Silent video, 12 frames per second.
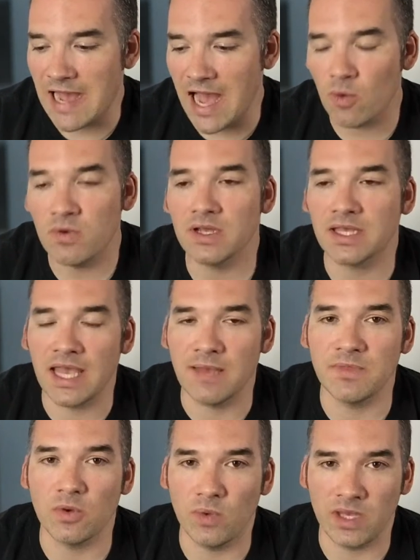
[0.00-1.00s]
I want a
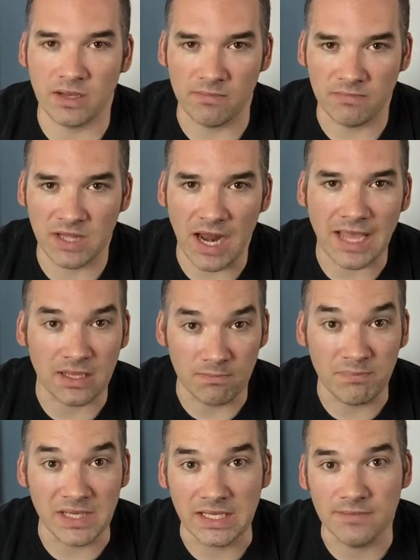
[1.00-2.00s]
game that I can
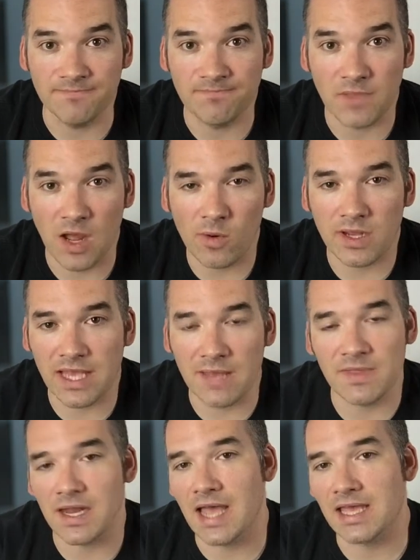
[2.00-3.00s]
beat. I want a
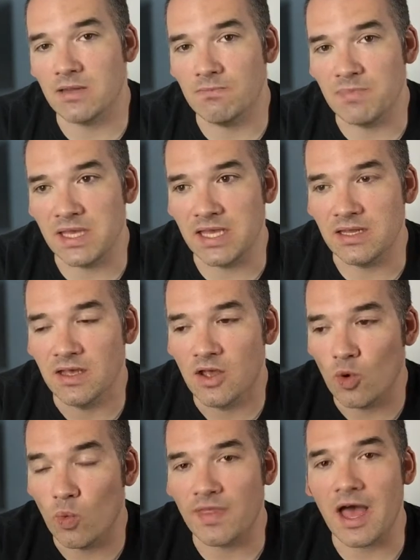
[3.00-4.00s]
game that I can beat
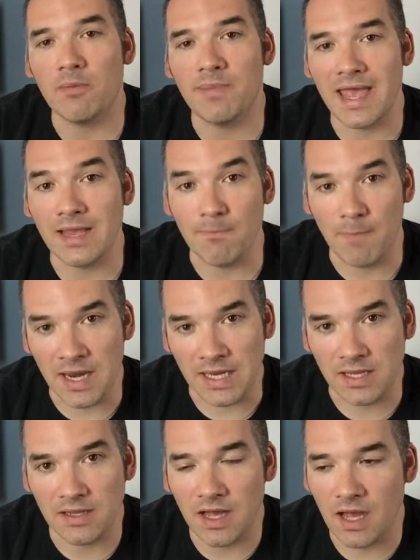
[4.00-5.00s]
without paying
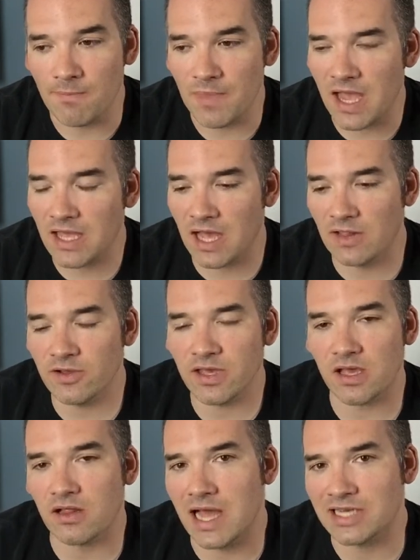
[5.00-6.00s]
money. I look
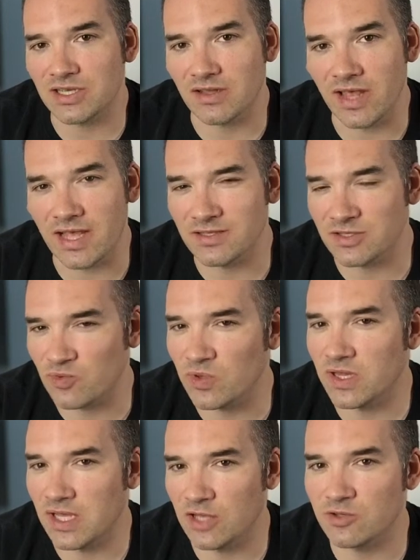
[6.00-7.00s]
at Clash of Clans as a
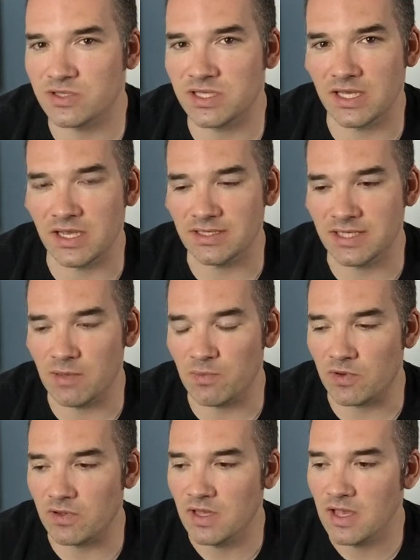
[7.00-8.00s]
really interesting
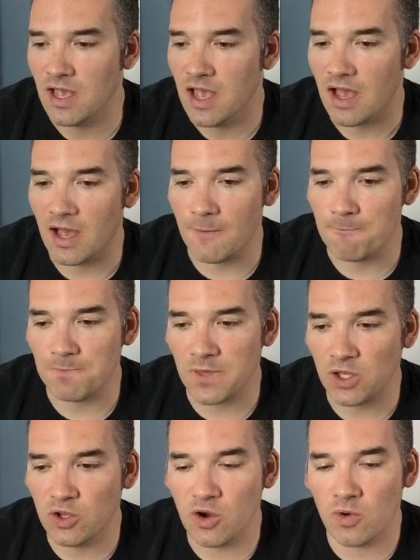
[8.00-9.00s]
example.
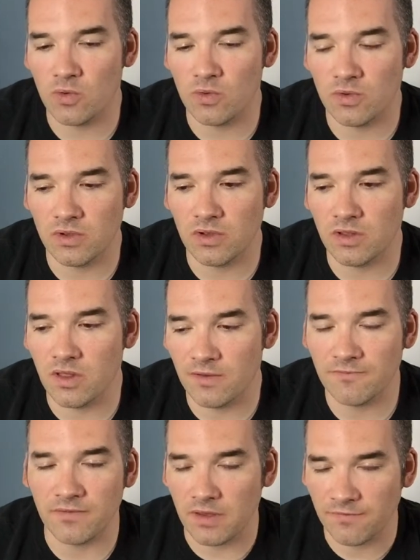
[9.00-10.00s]

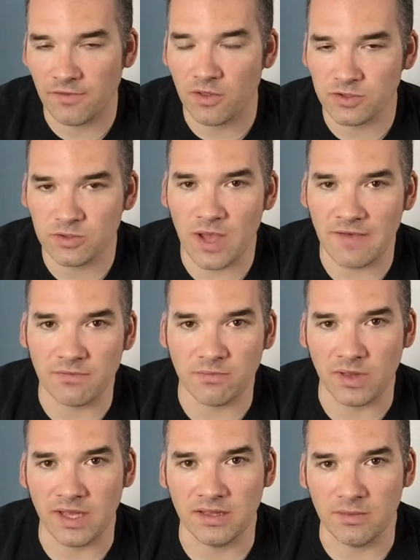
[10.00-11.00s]
For those who haven't
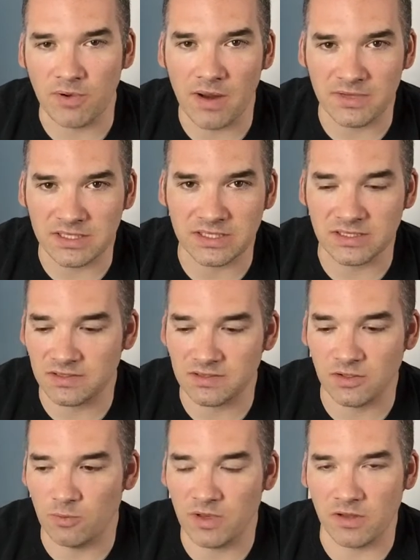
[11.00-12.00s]
played, the premise is
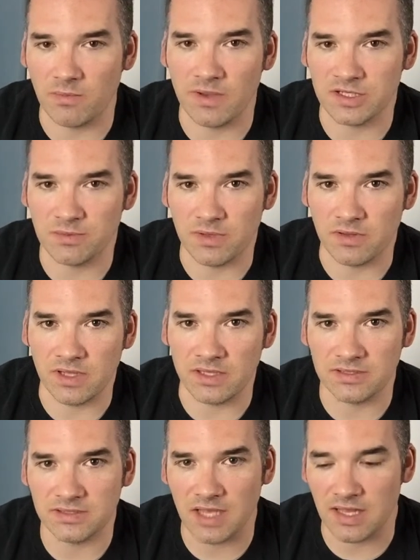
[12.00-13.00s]
you build a bunch of
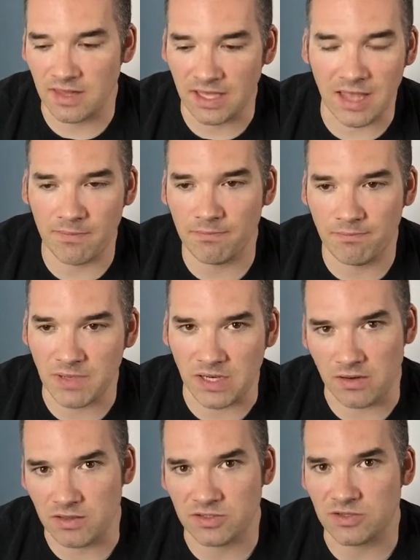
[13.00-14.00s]
buildings and they get
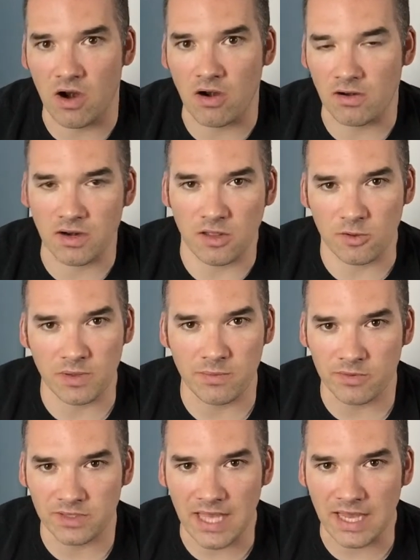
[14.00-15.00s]
bigger and stronger and other
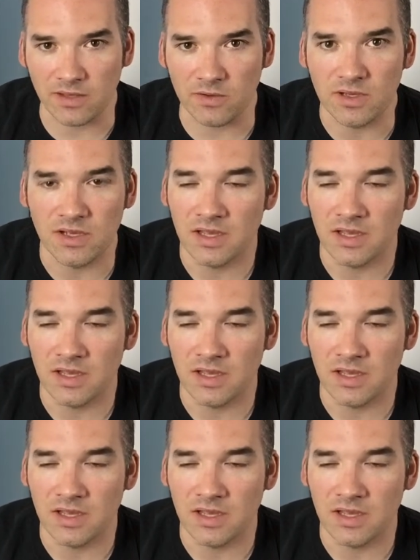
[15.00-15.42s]
people attack you.